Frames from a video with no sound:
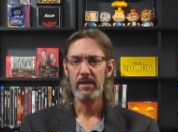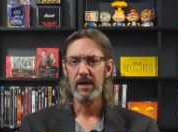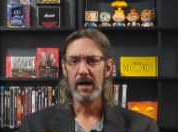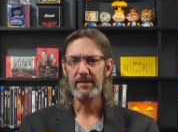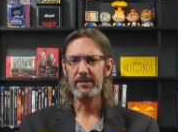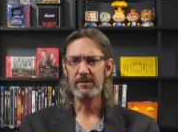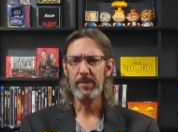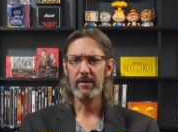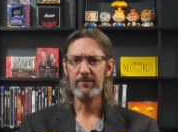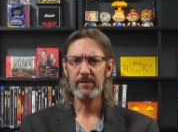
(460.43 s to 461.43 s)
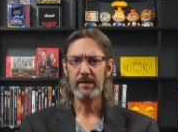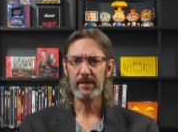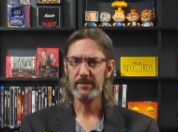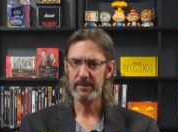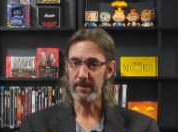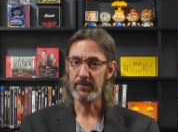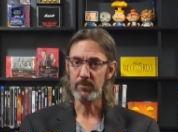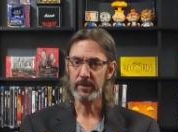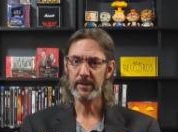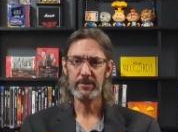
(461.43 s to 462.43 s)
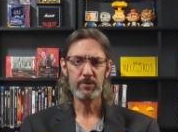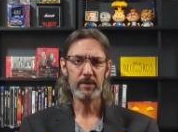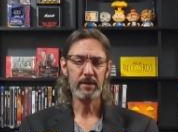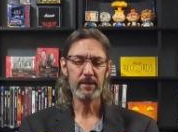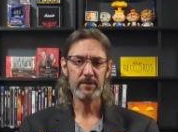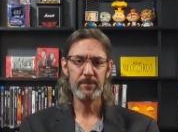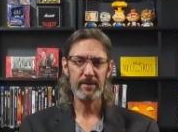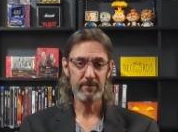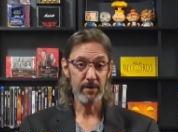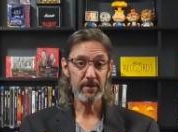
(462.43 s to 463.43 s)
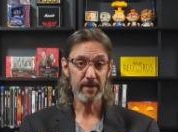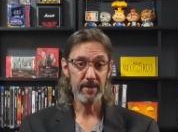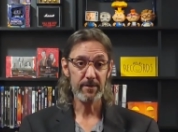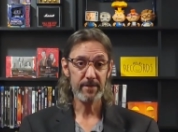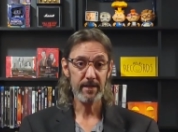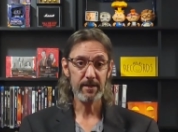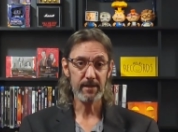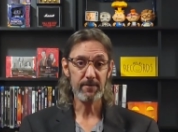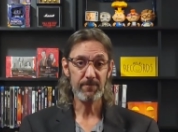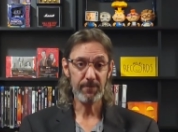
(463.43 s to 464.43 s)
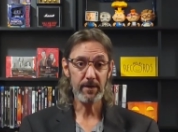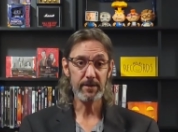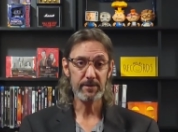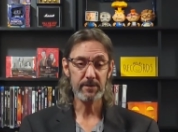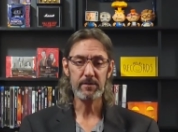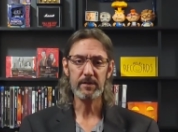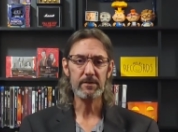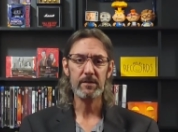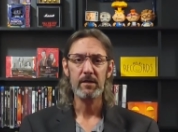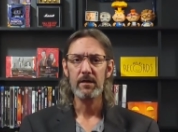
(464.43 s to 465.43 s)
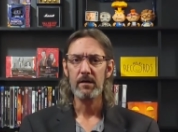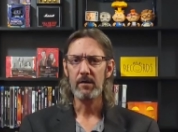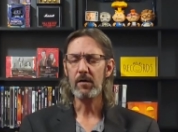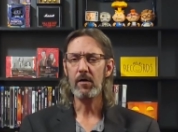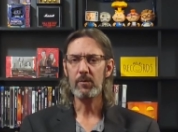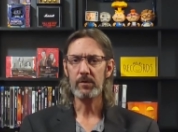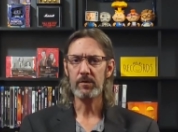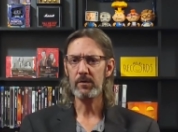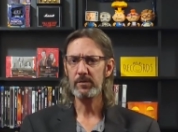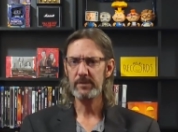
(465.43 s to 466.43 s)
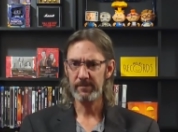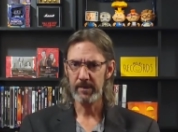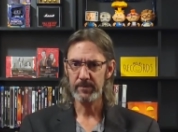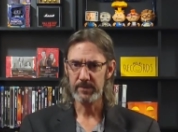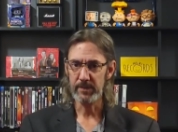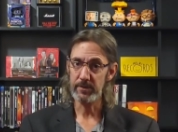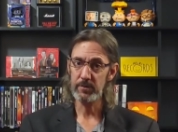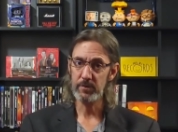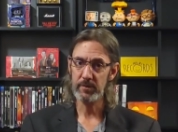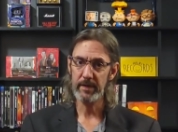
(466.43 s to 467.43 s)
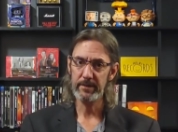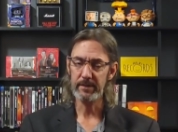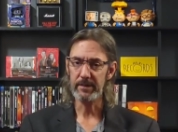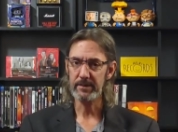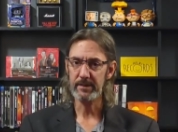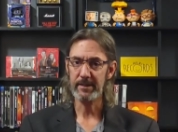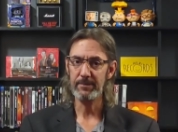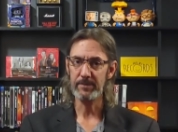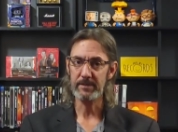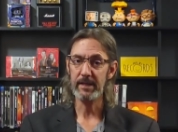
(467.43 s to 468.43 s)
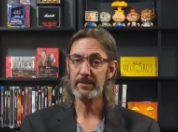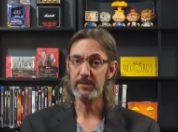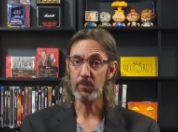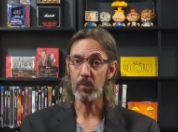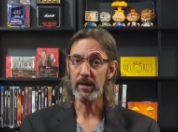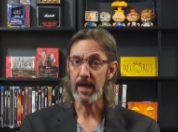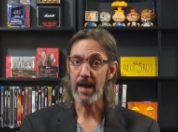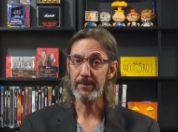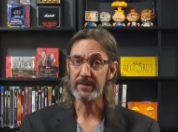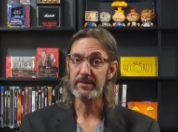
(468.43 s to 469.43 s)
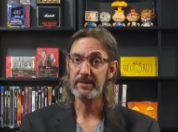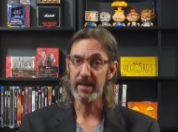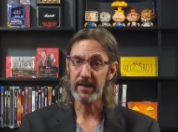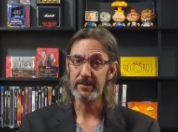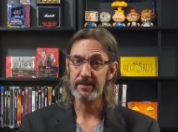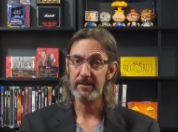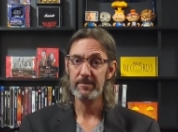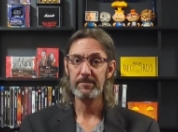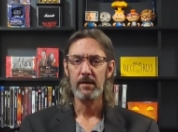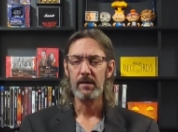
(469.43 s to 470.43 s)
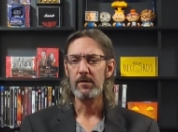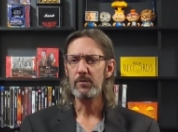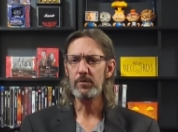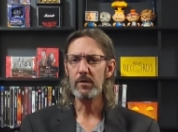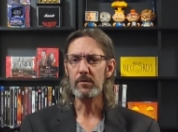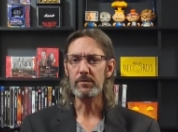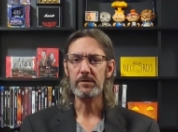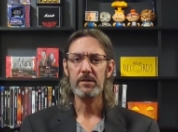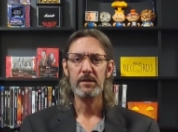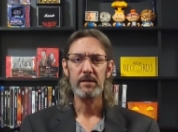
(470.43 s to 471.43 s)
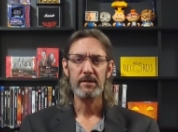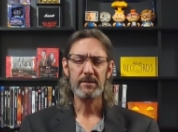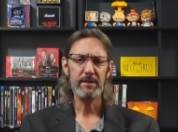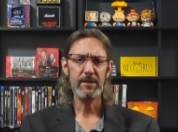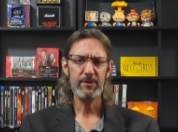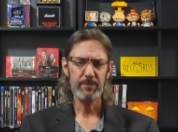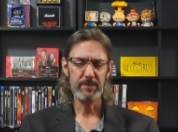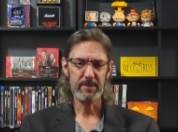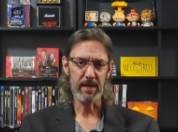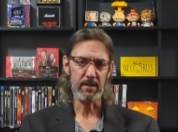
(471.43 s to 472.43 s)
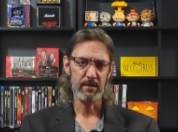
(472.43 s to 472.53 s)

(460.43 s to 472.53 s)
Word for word: I suspect for the next seven weeks we can expect a very entertaining and funny series, along with loads of MCU craziness to keep us guessing what happens next. And who knows, the stage has been set.